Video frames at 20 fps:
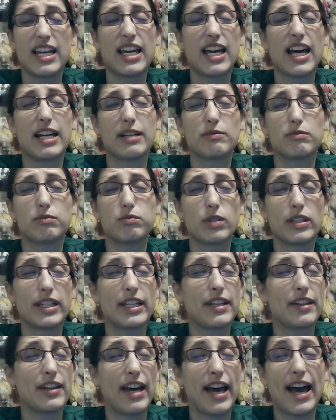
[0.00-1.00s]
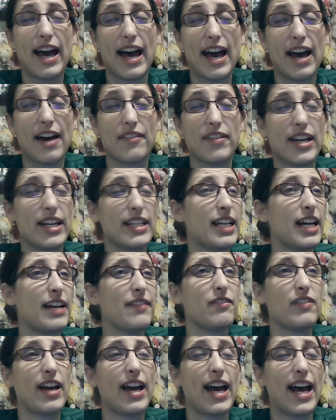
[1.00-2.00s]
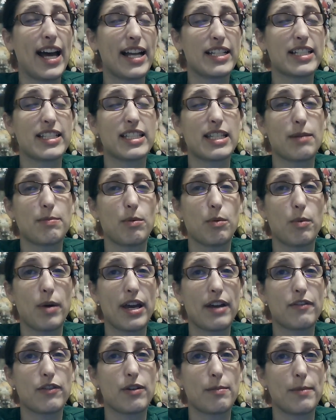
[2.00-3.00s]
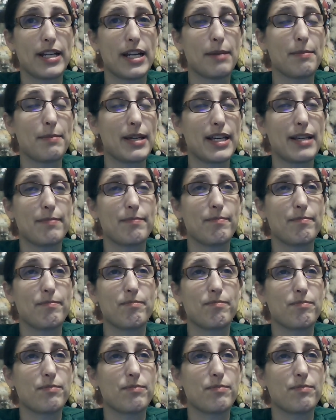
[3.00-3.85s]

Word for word: I really have, and I've had to step away from it. I mean,